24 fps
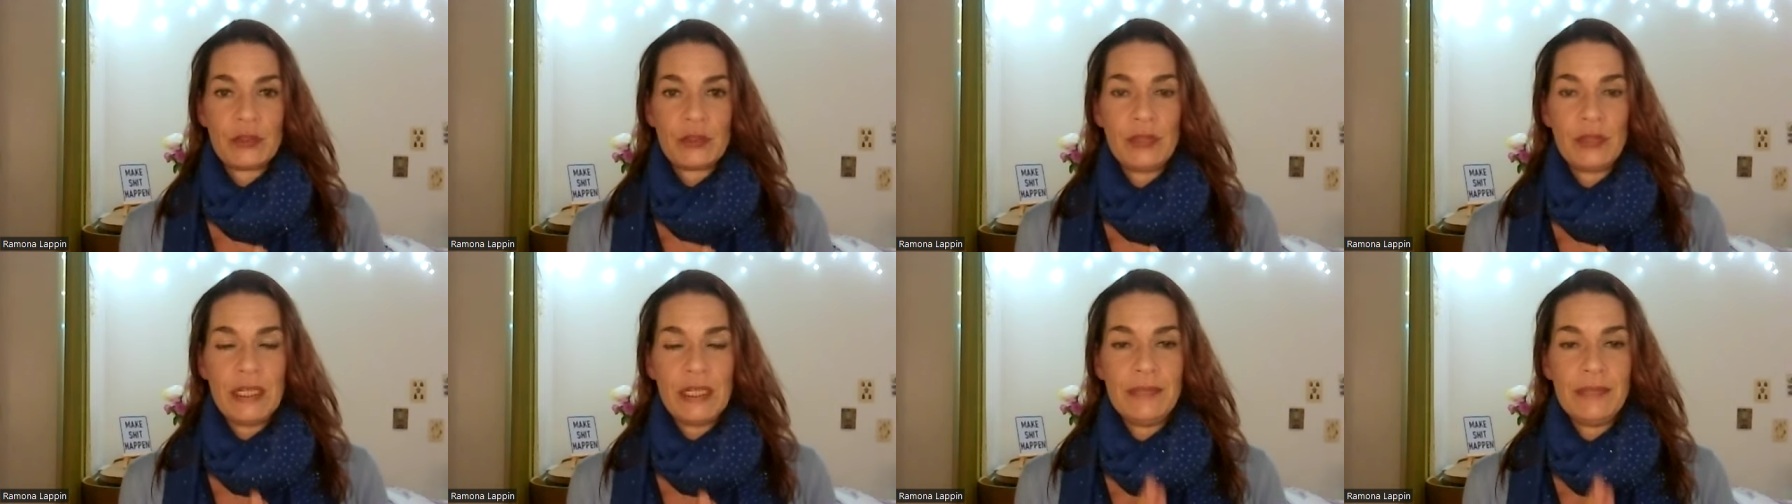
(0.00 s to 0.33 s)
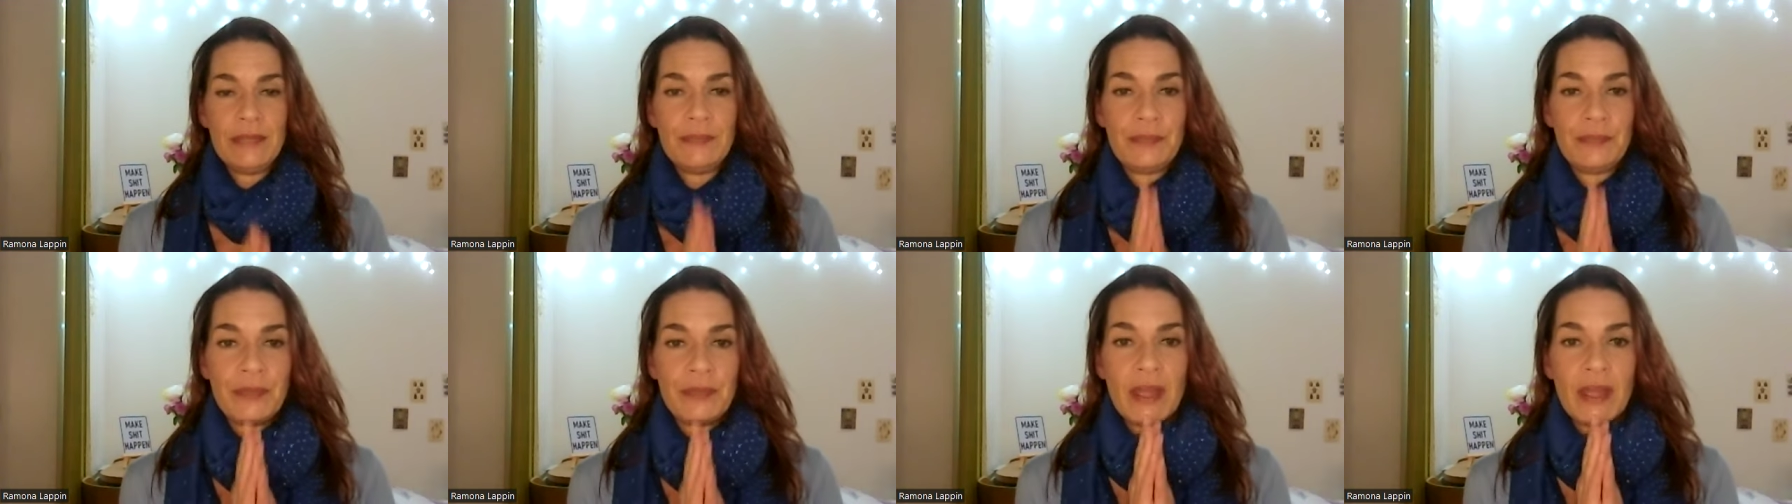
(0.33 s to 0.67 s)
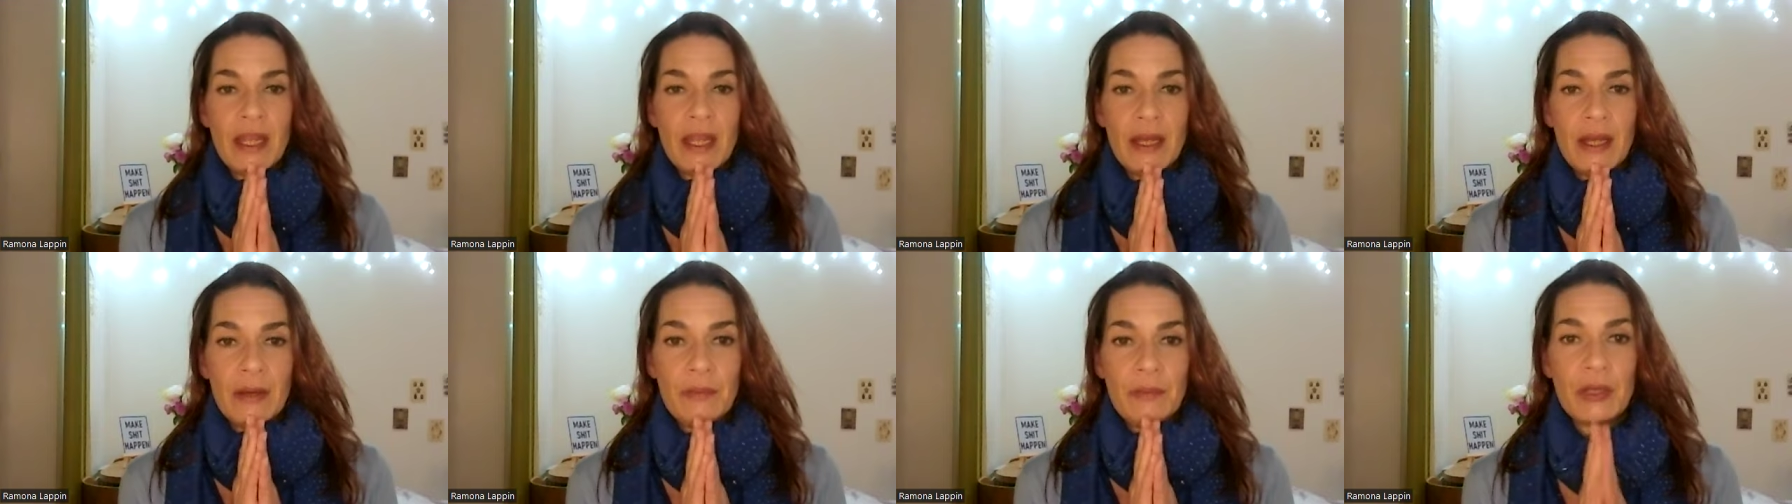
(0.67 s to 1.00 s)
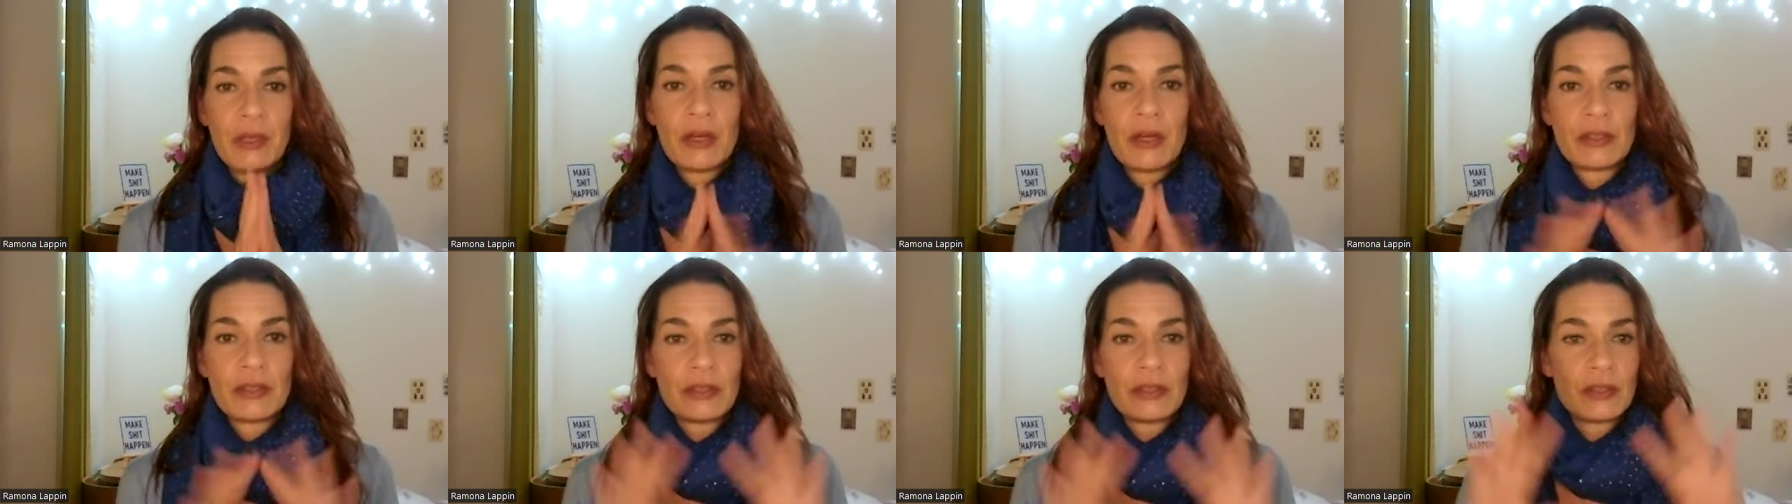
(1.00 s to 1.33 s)
Truly.
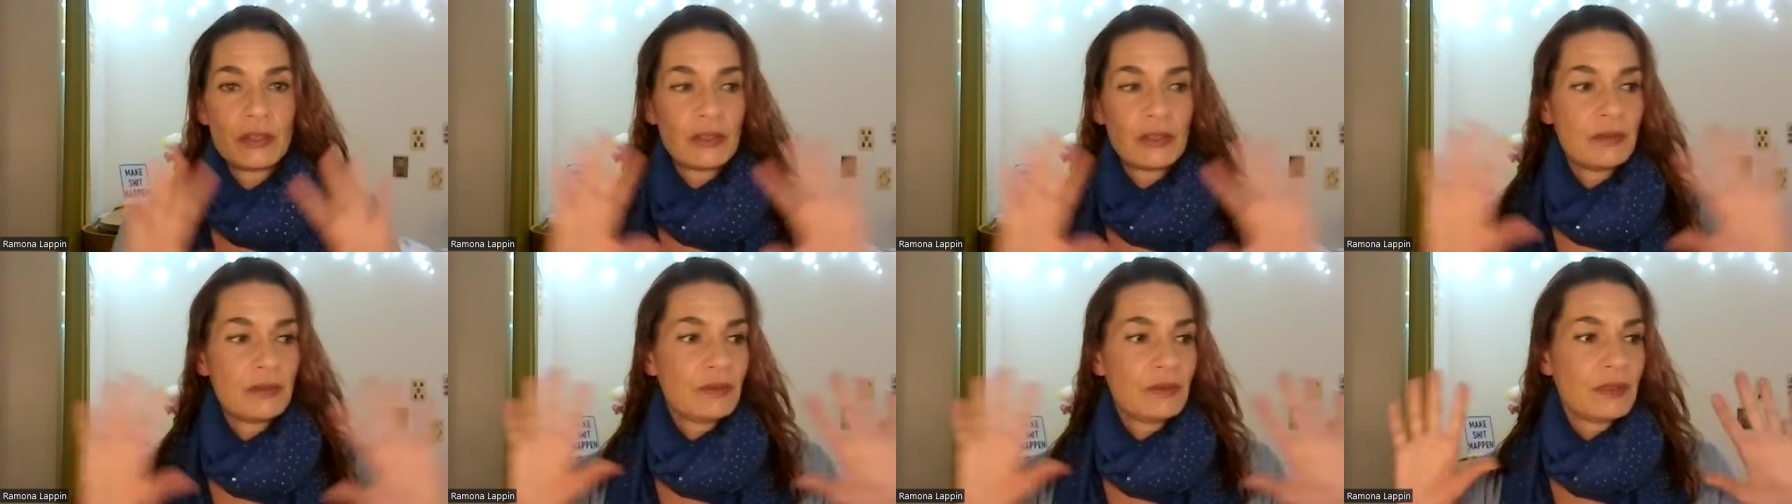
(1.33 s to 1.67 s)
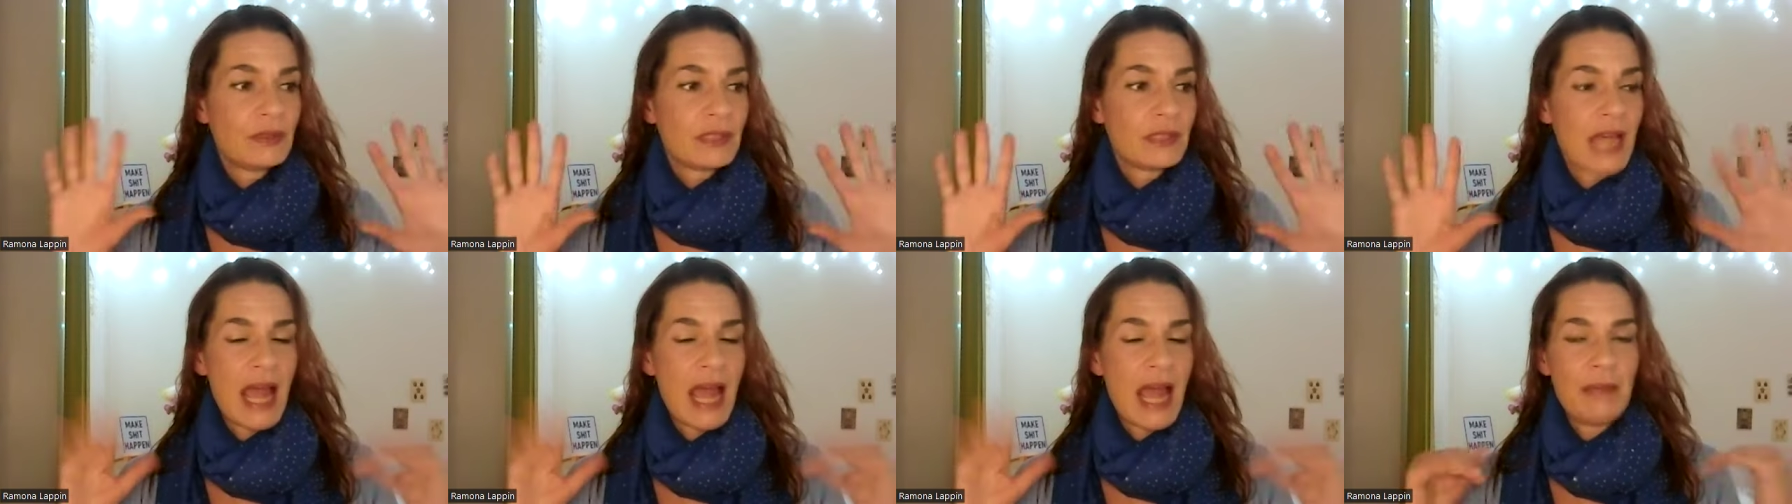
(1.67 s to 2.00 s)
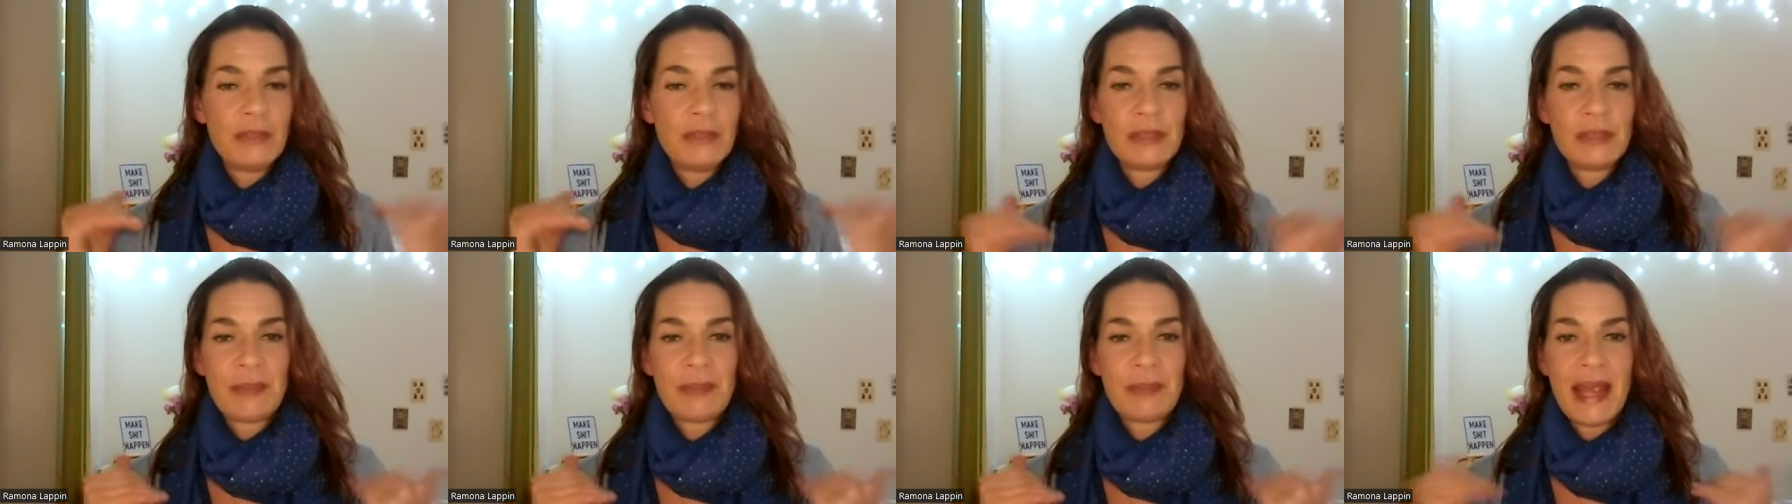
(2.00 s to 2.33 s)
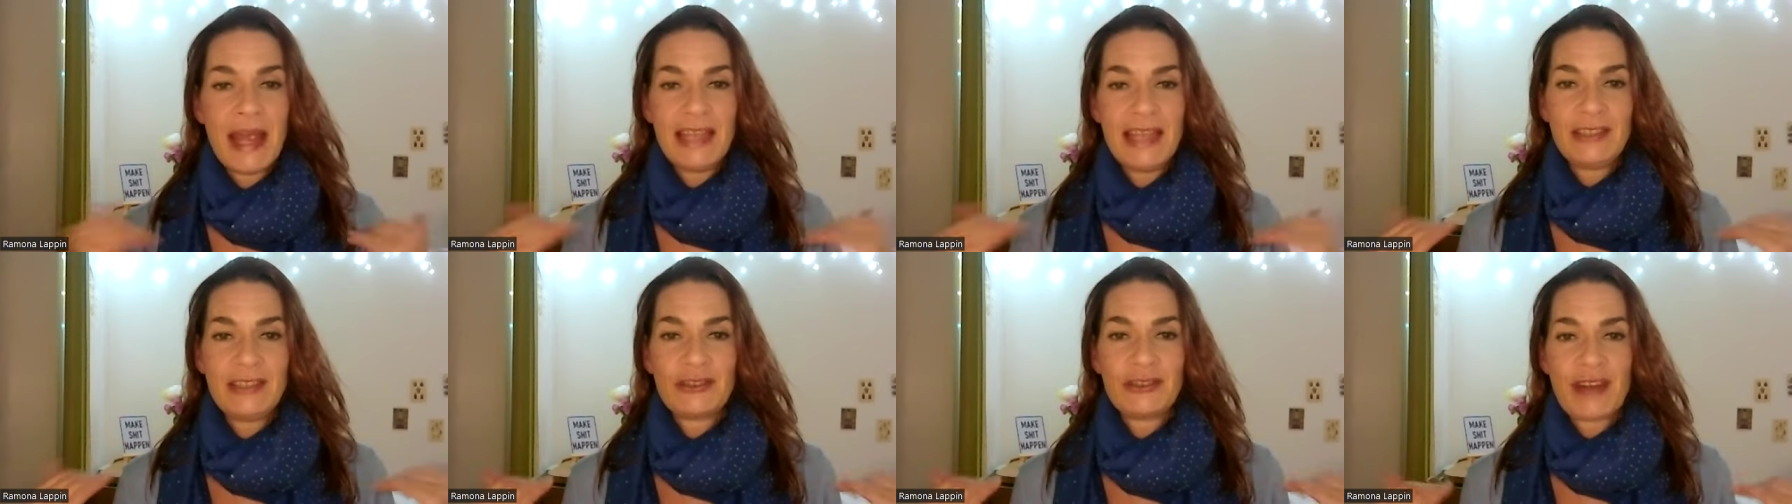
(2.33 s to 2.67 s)
Because time,
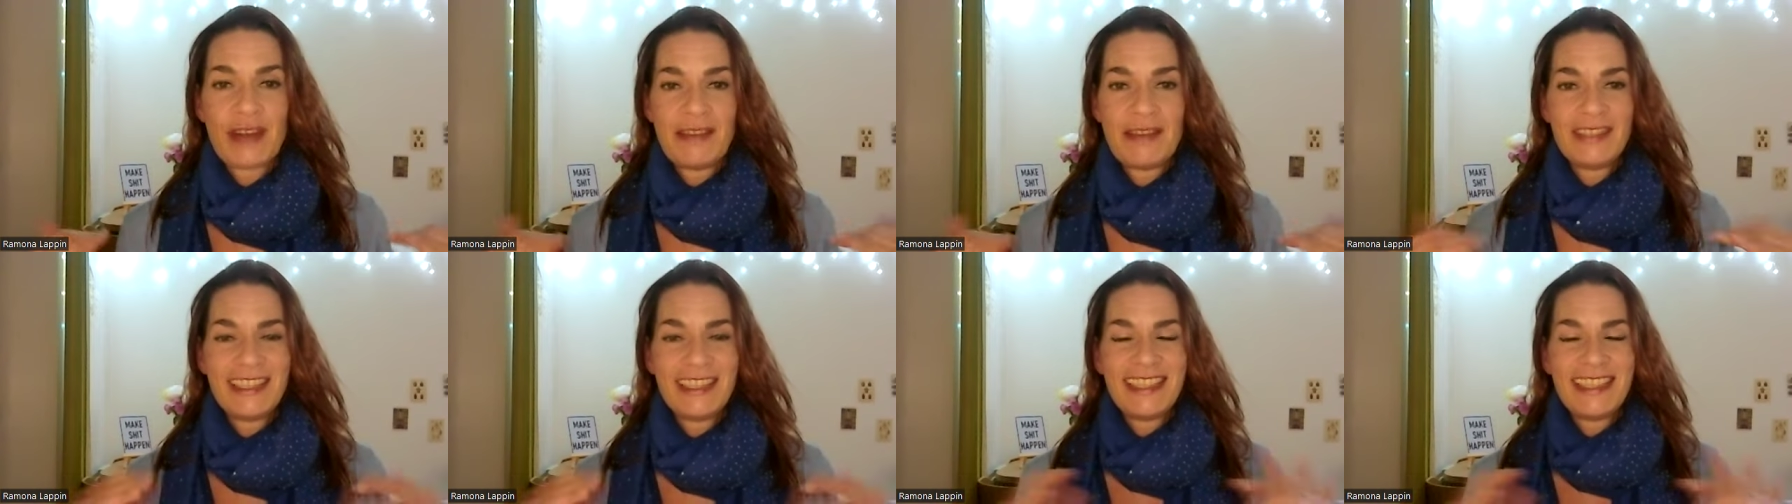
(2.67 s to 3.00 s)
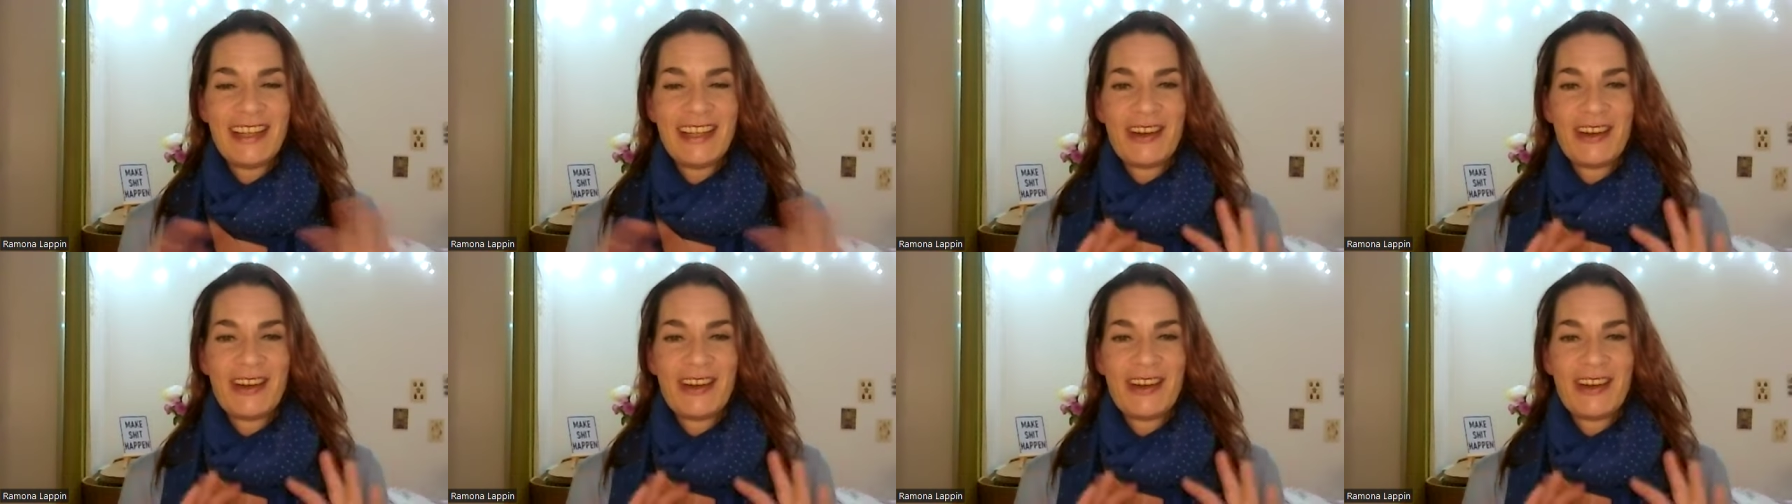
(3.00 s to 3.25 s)
space, gravity,